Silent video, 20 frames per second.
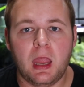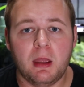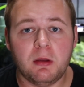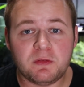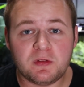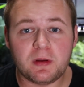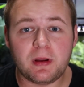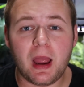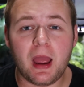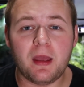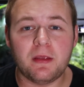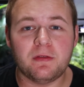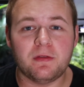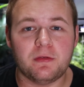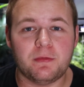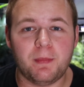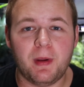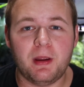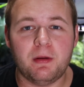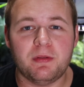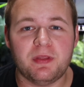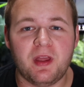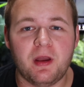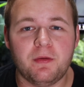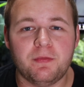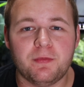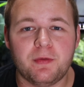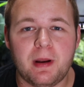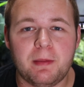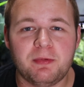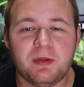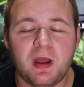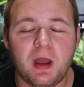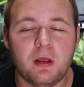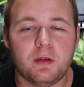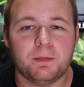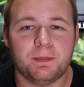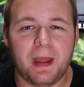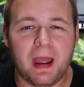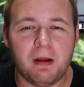What's up guys, it's Mike with Eye for
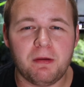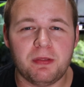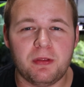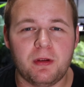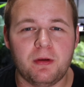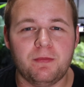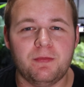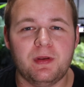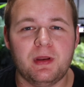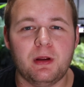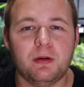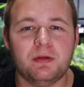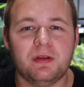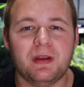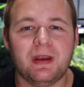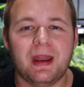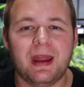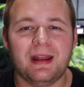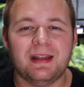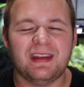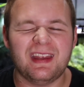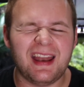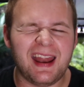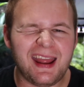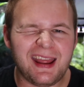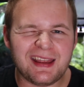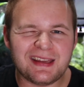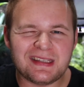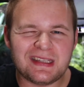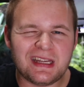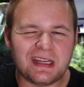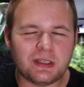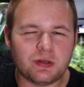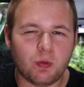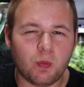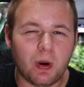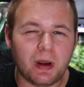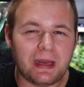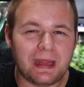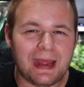Reptiles, back with another video today. Today is the
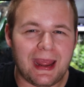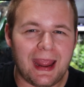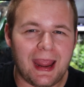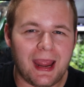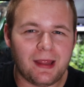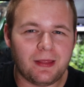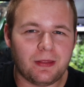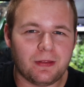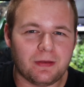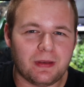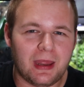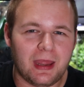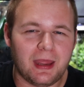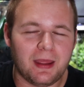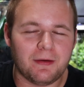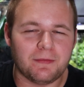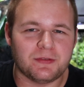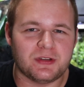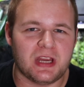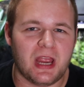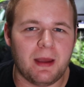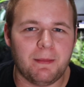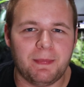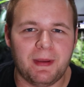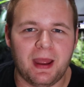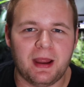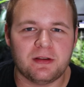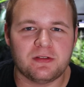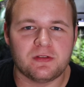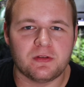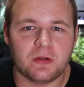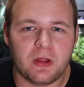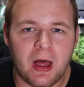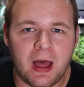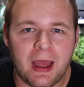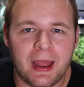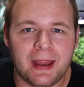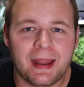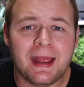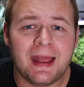28th day of Jam-Packed
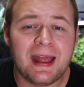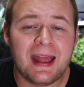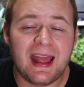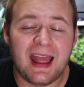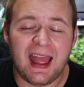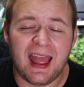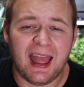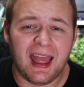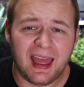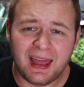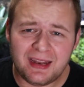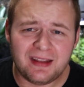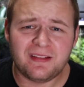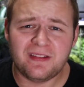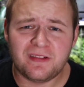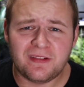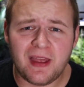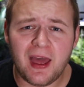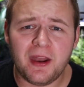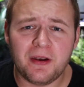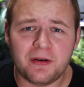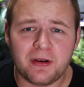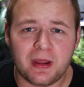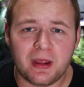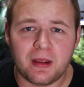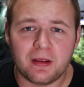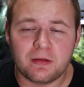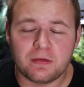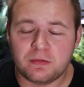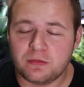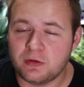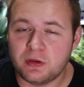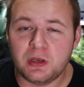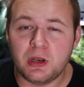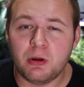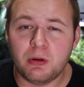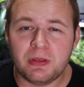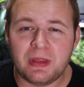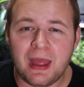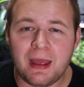July, and it's Saturday. So you
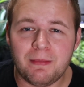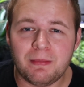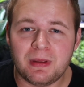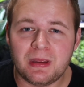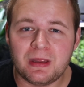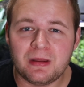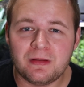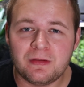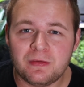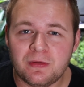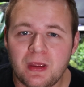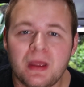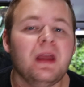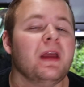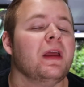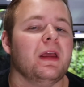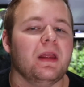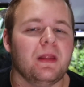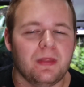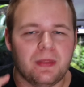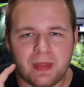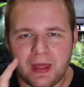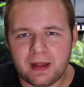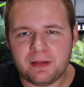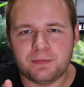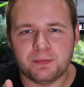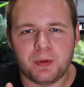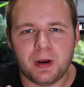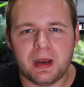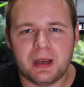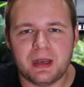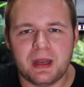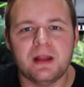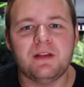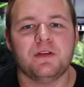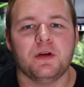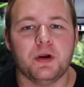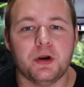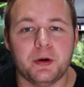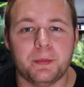know what that means? That's right,
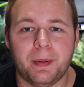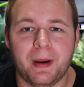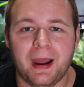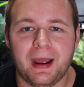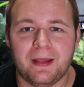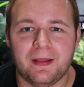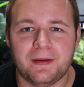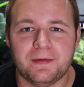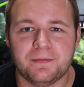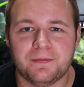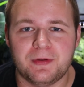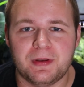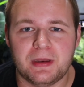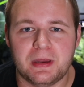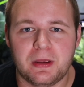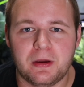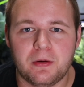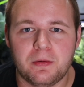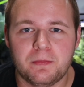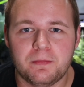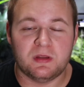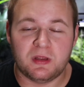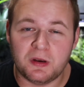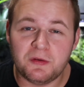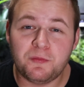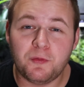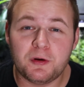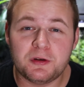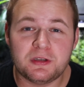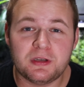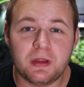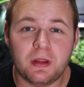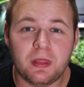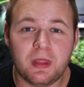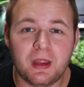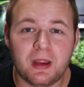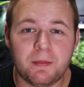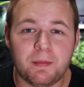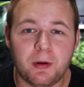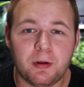it's a Herp highlight video. The unfortunate
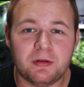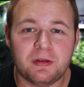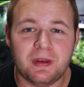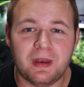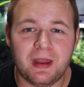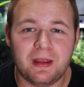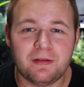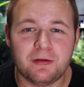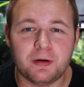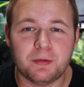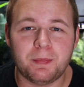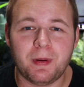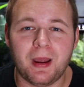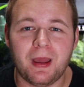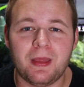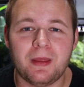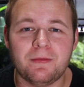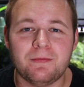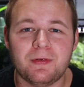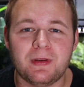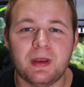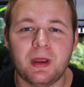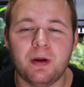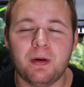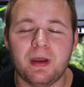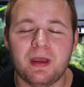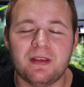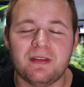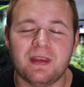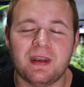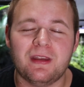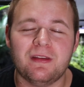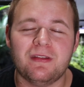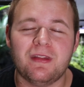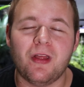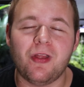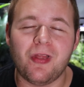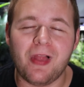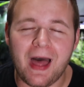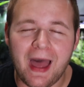thing about today's Herp highlight video is that it's
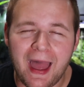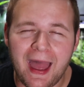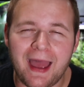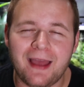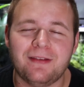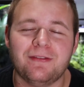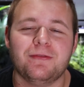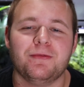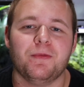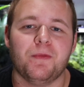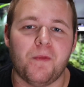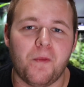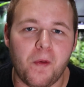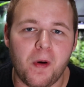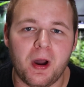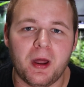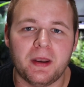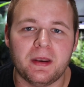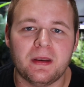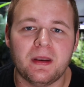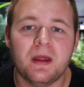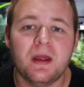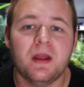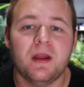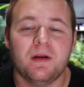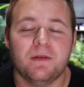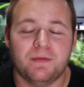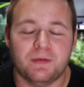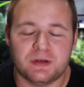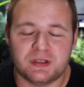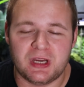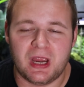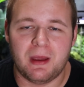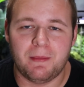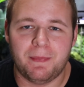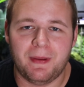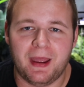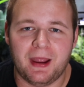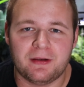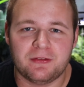the last one for
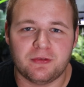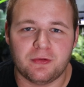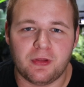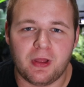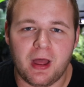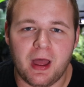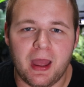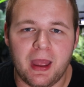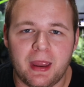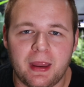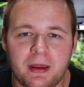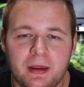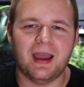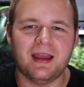Jam-Packed July.